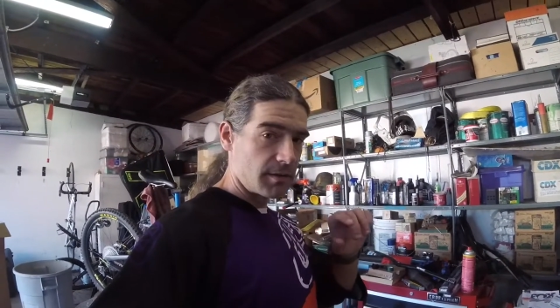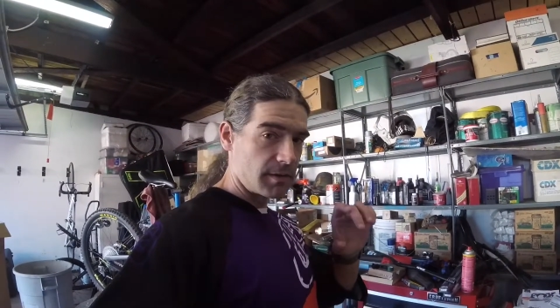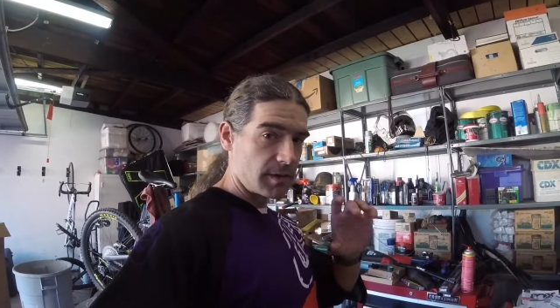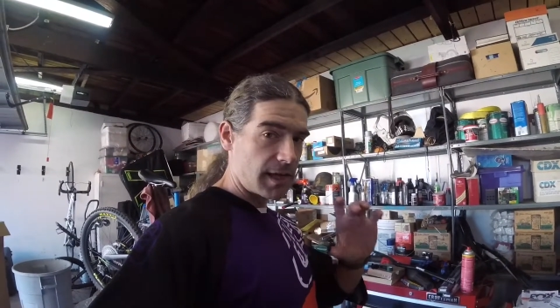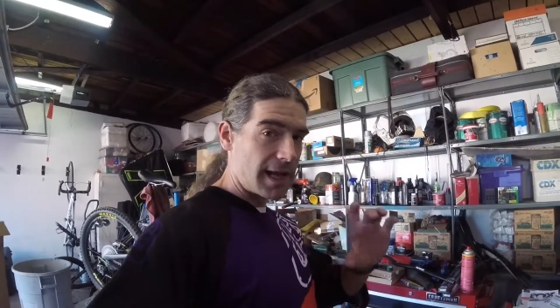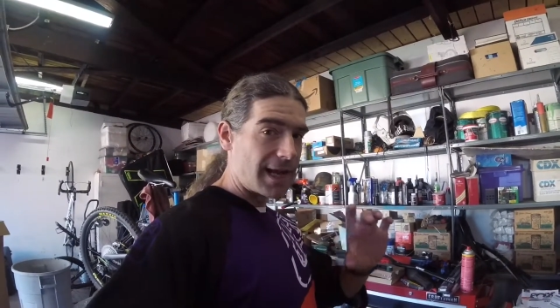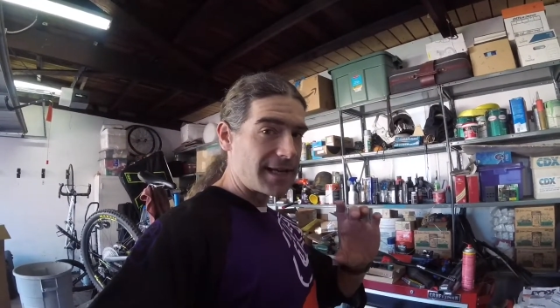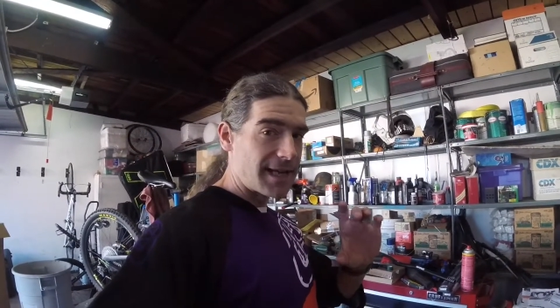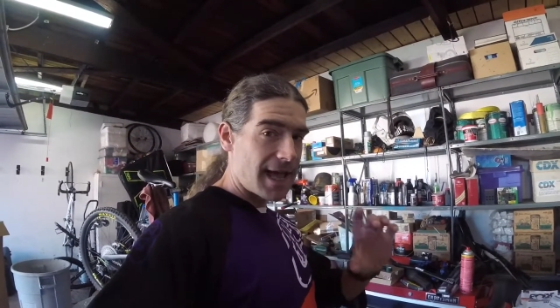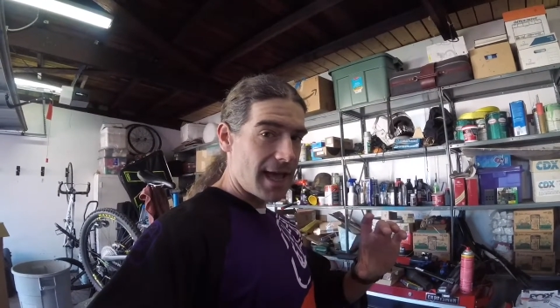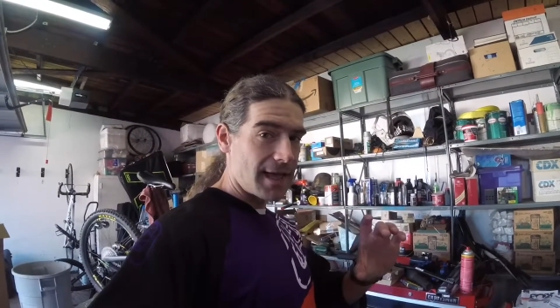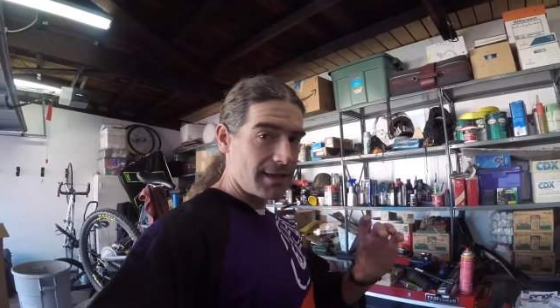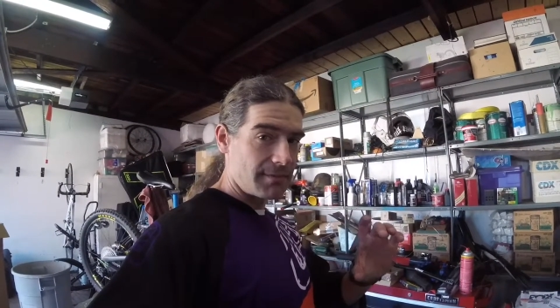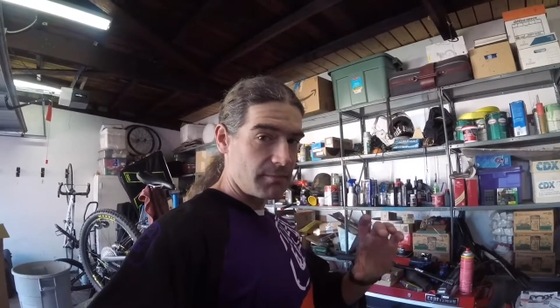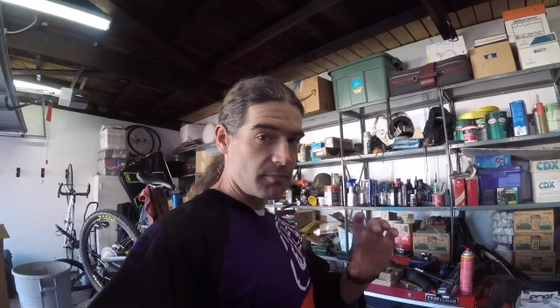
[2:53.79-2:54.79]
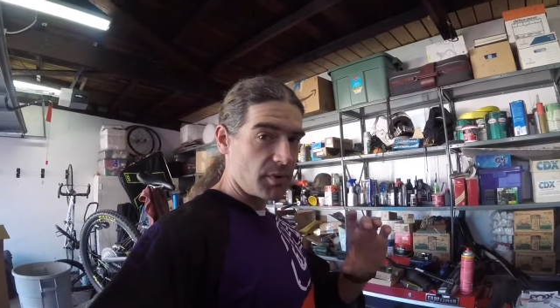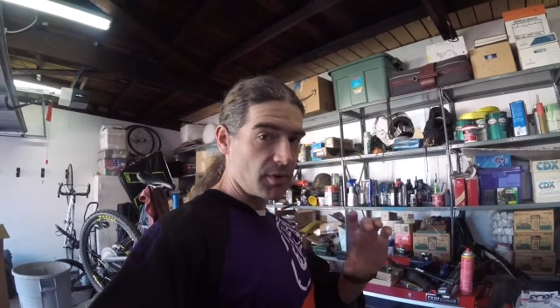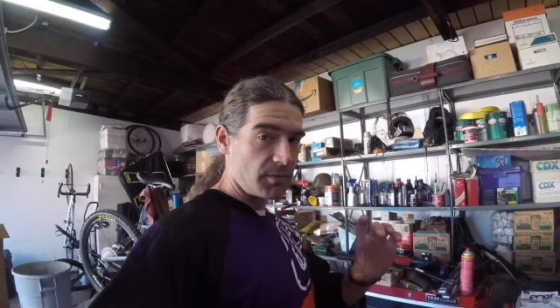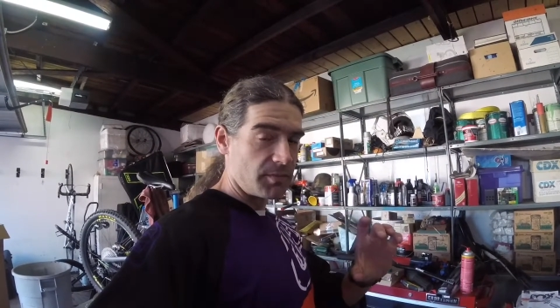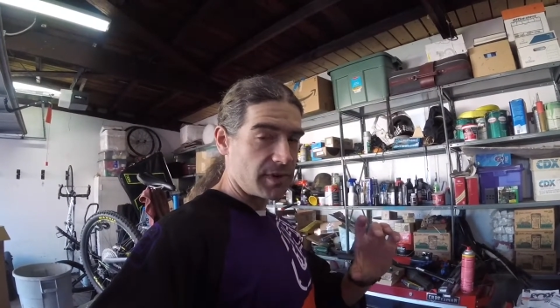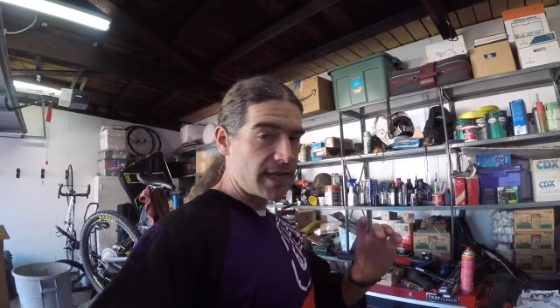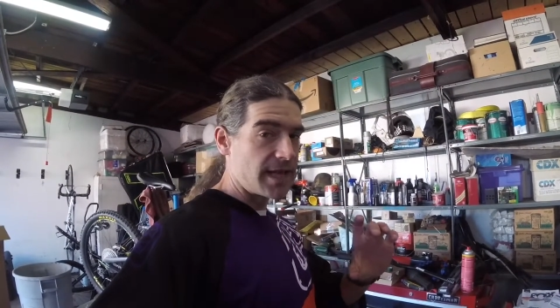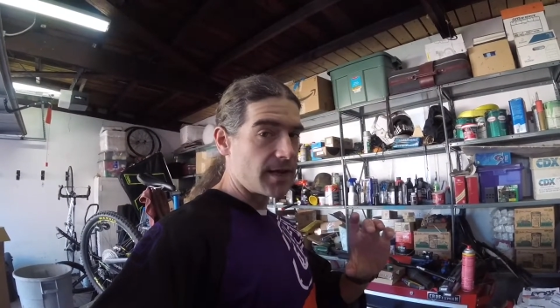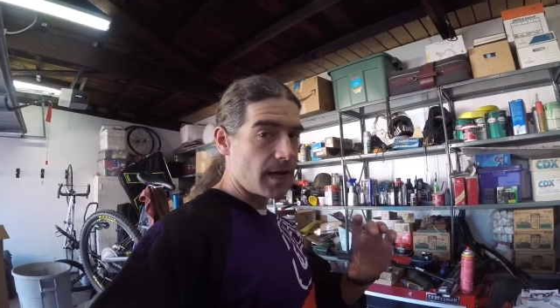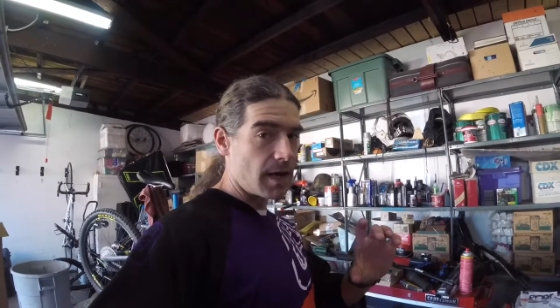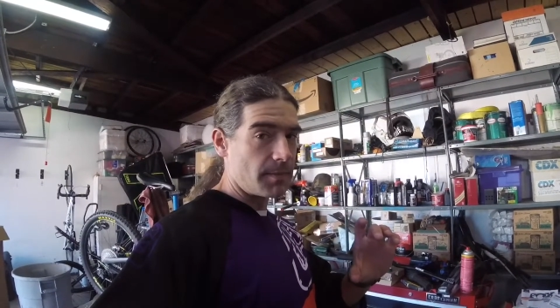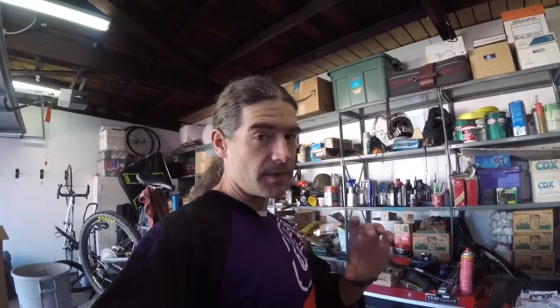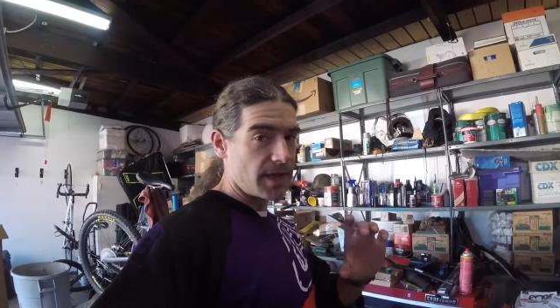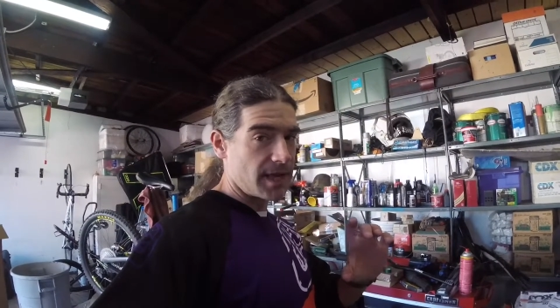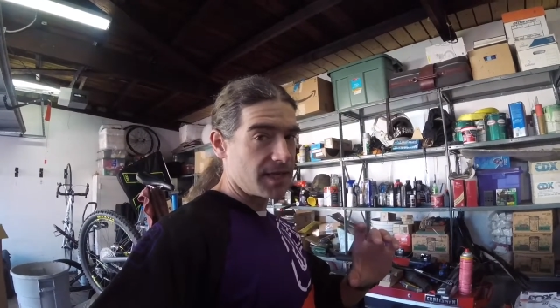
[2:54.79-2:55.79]
Line that bolt plate
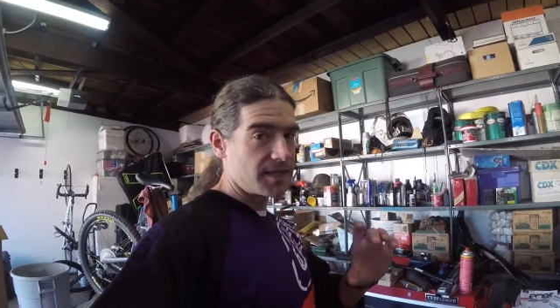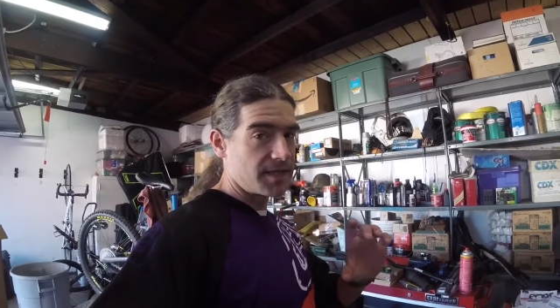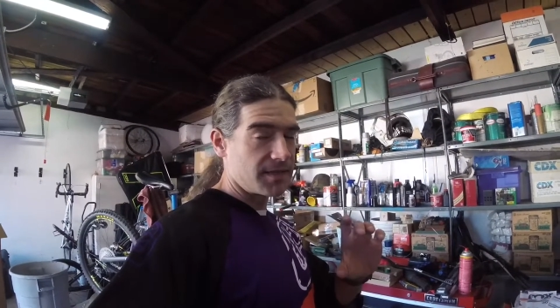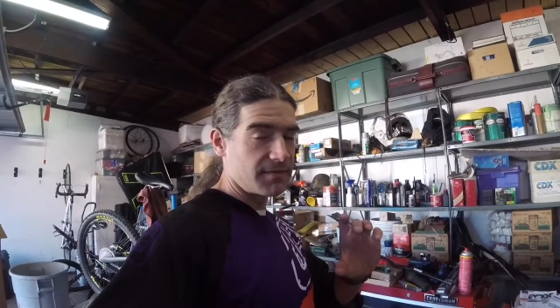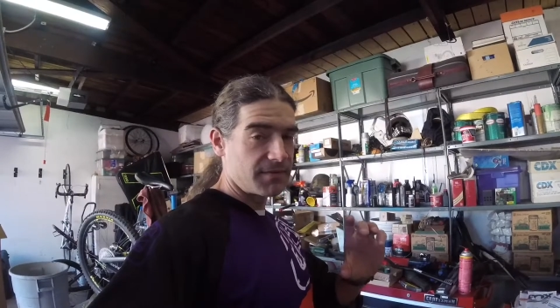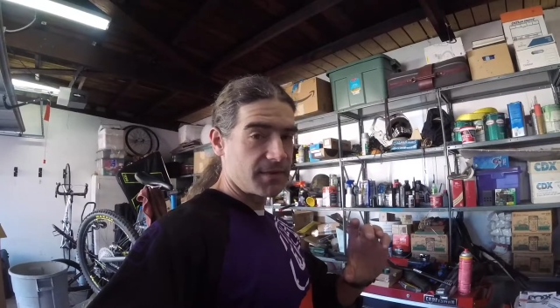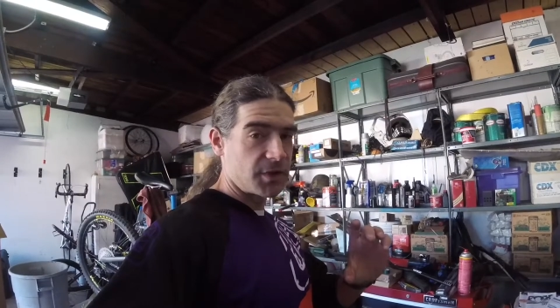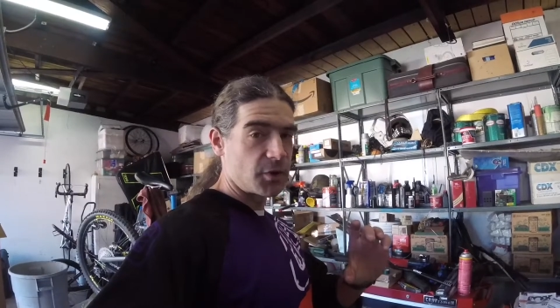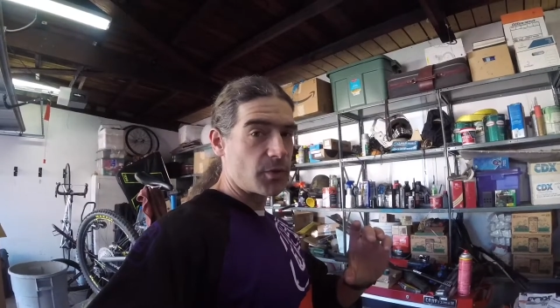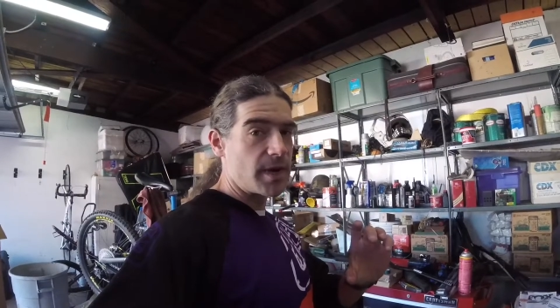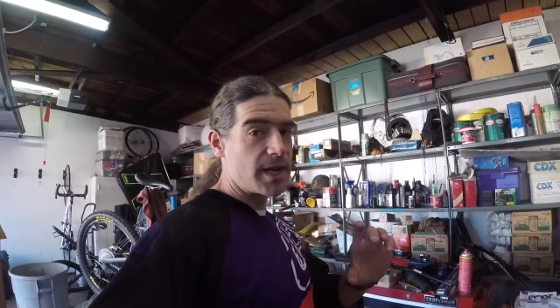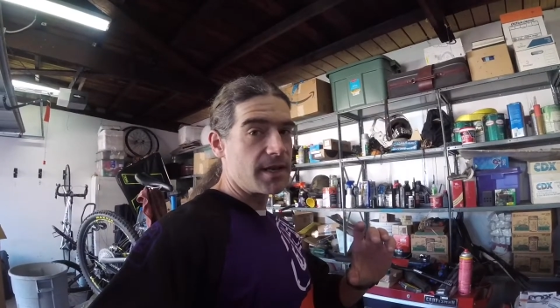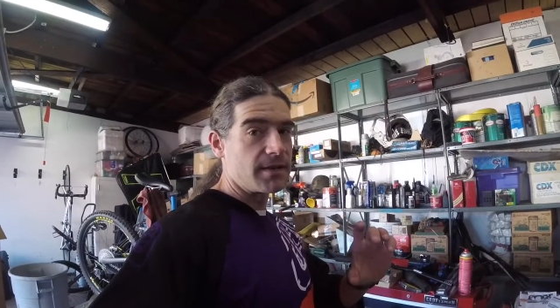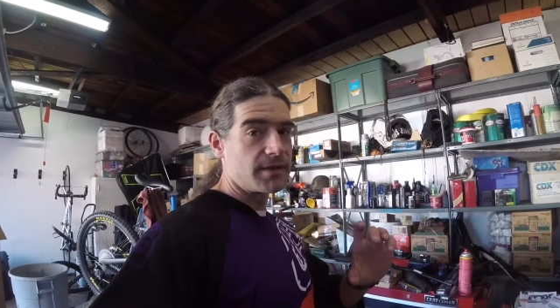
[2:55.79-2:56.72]
up nice and straight,